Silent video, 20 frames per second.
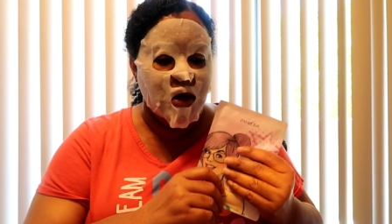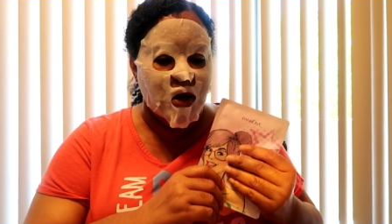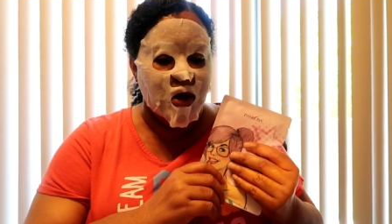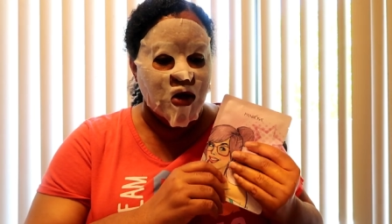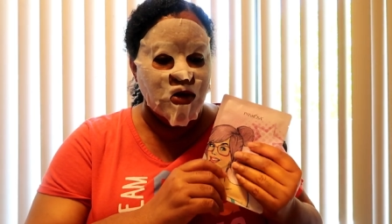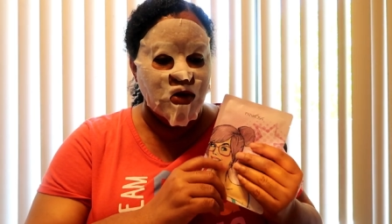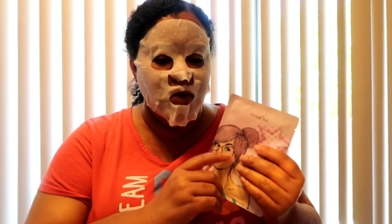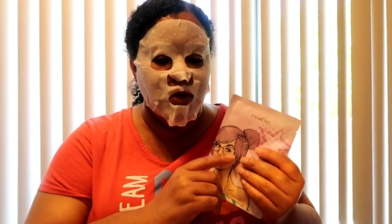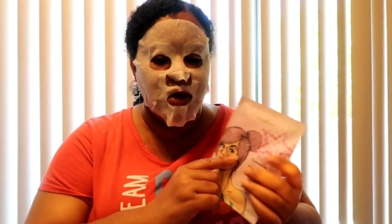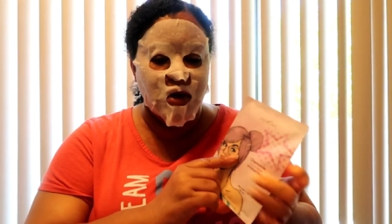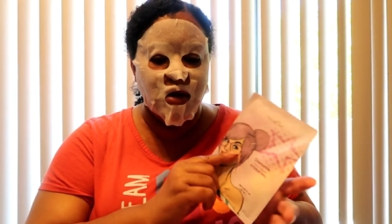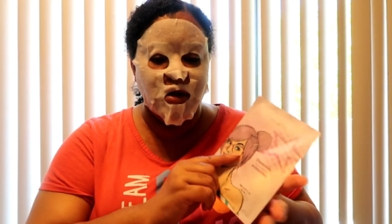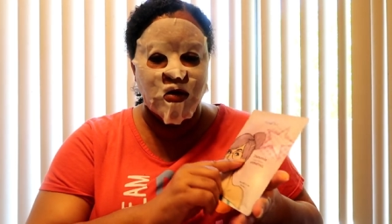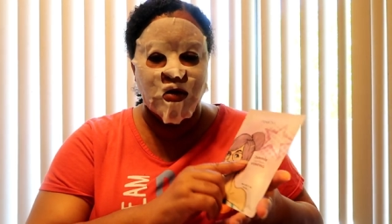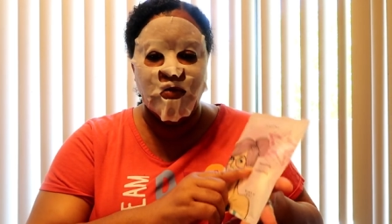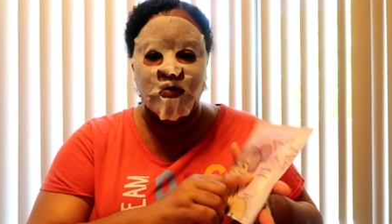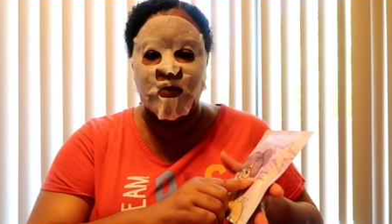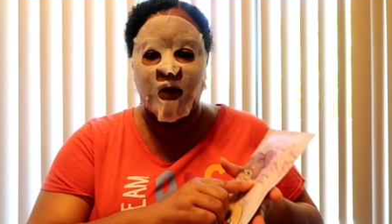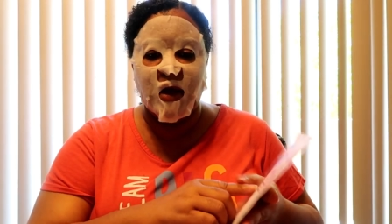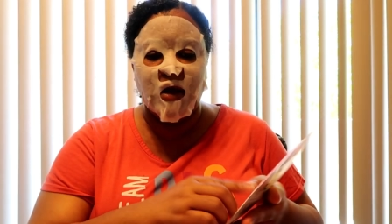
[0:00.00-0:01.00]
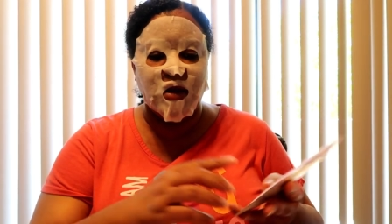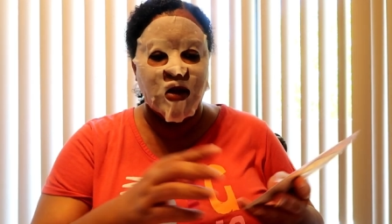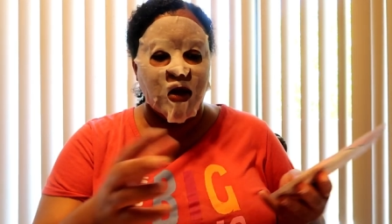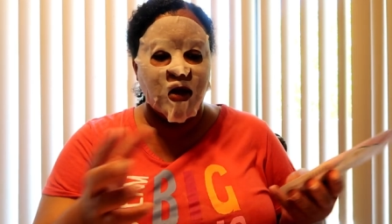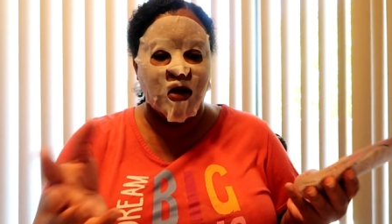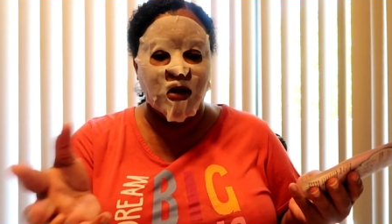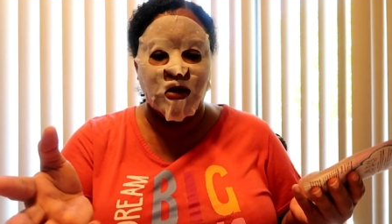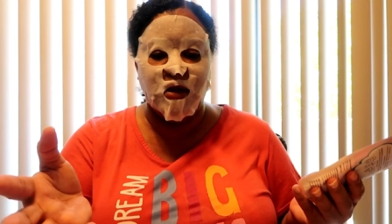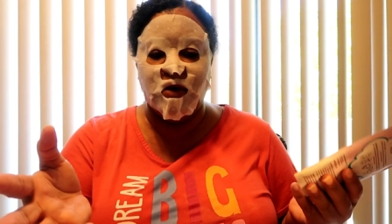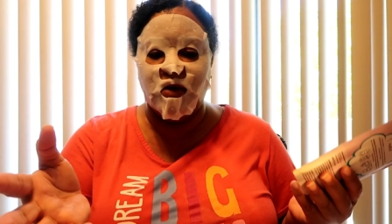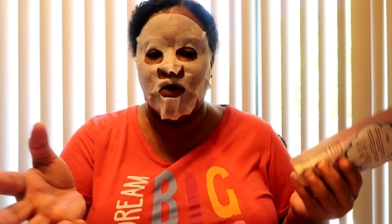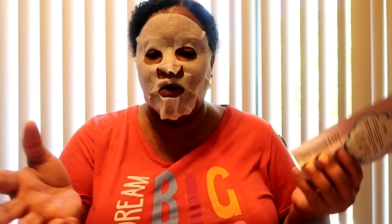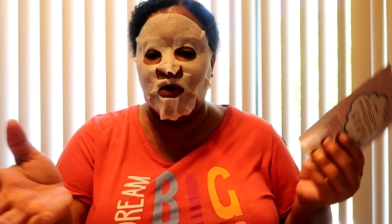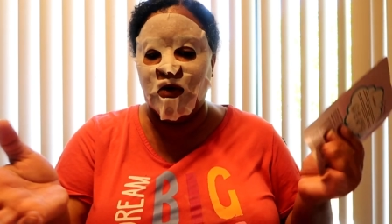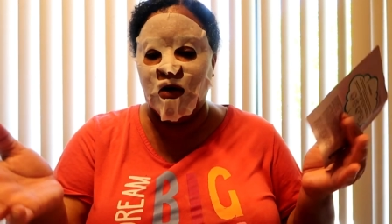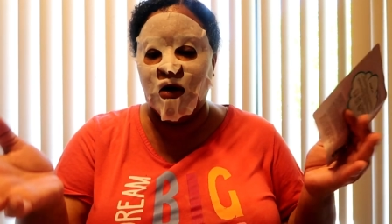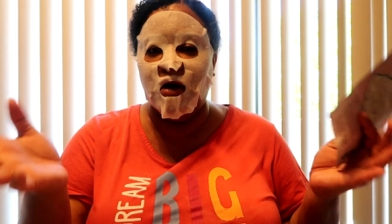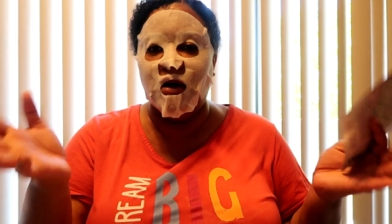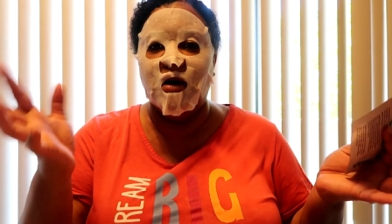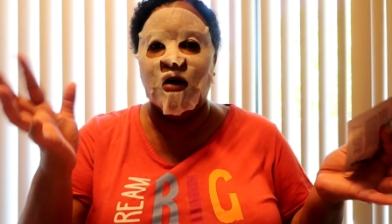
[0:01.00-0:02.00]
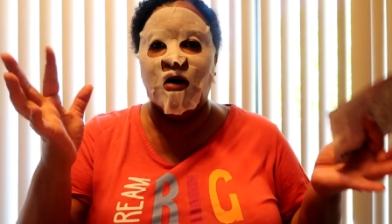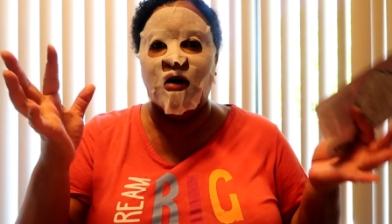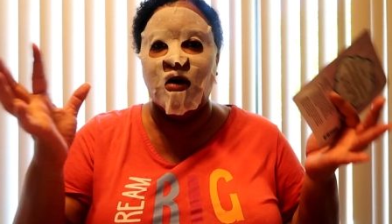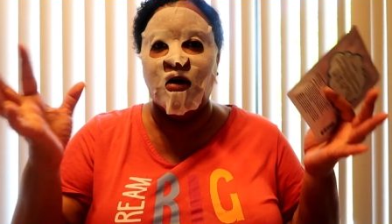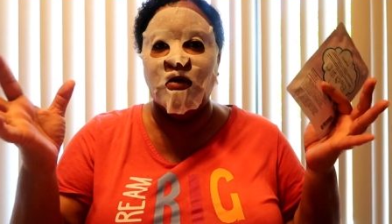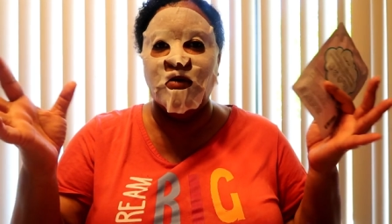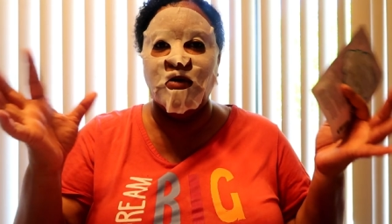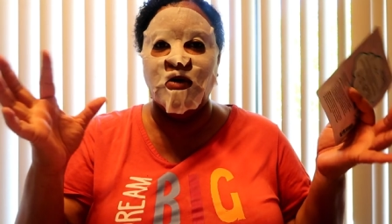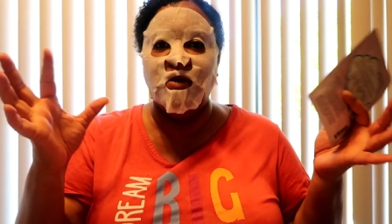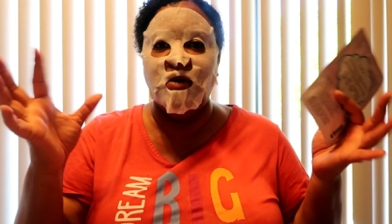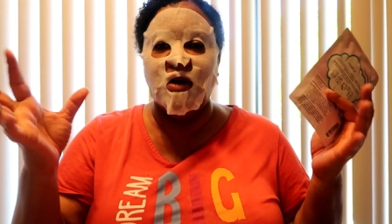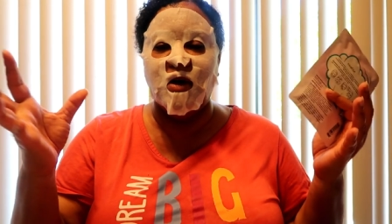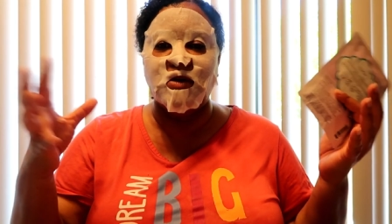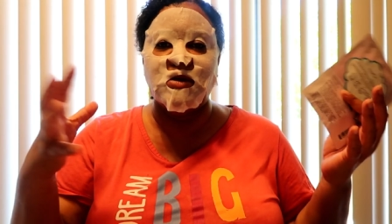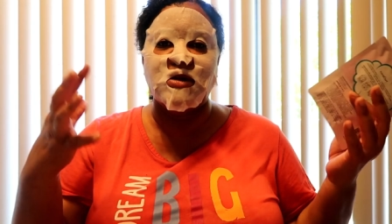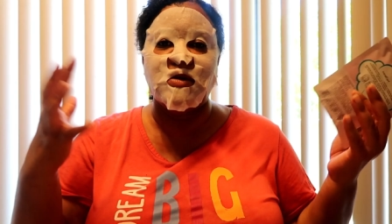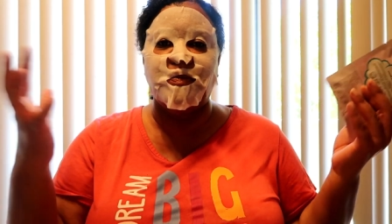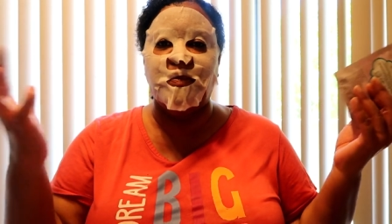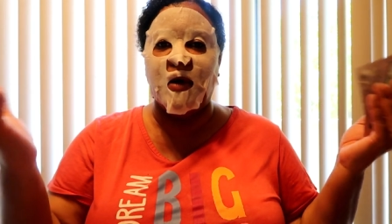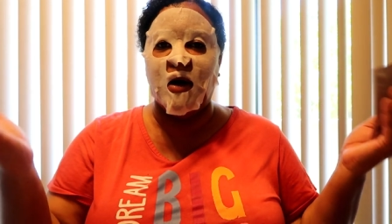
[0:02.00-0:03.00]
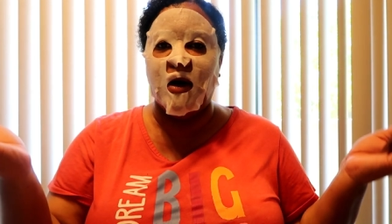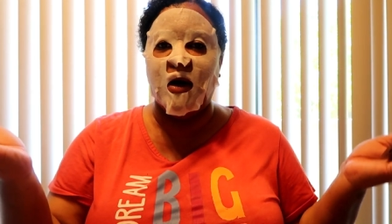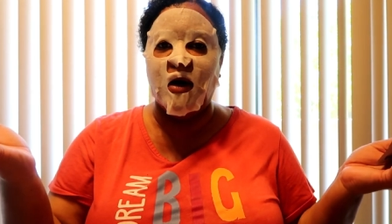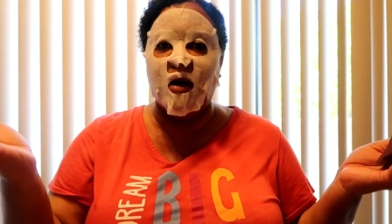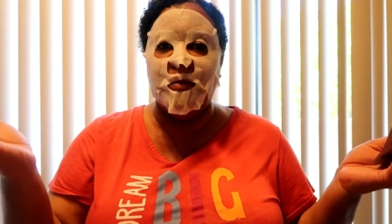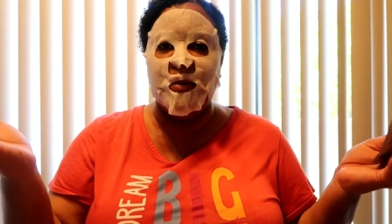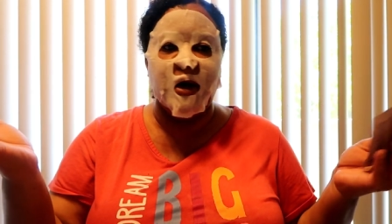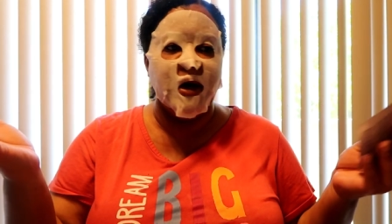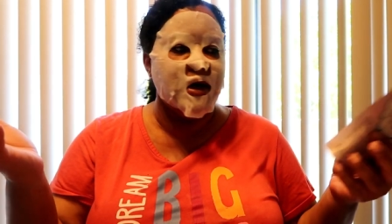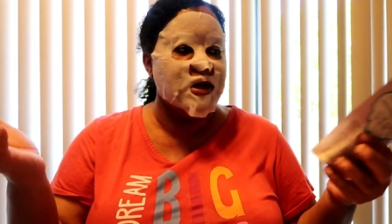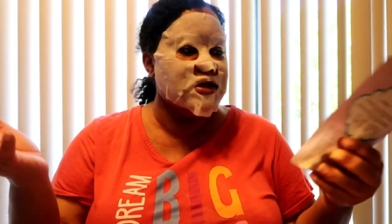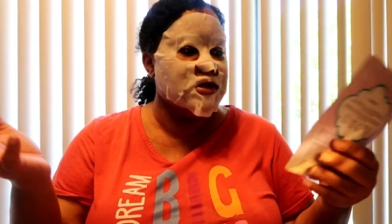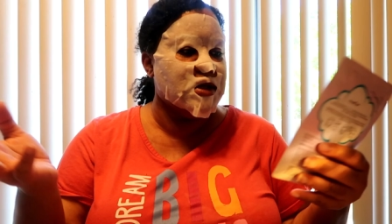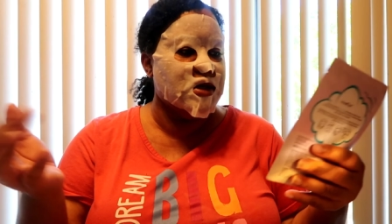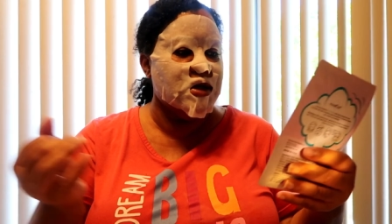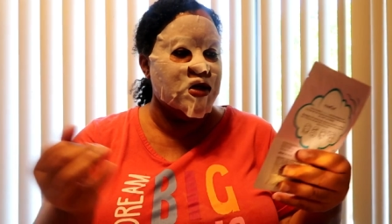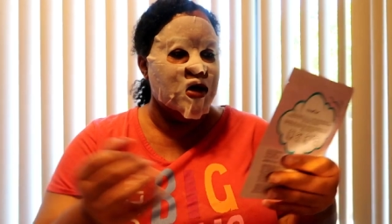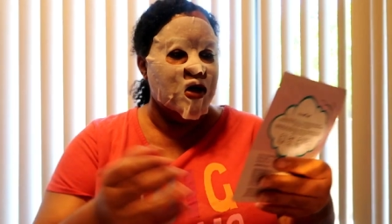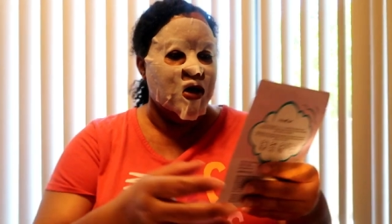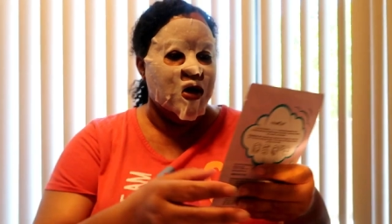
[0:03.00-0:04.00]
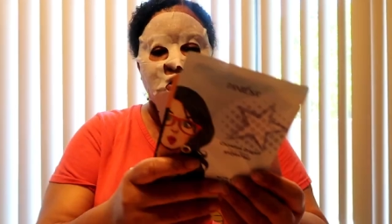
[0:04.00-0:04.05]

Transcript: and you can make like a little, you know, spa basket.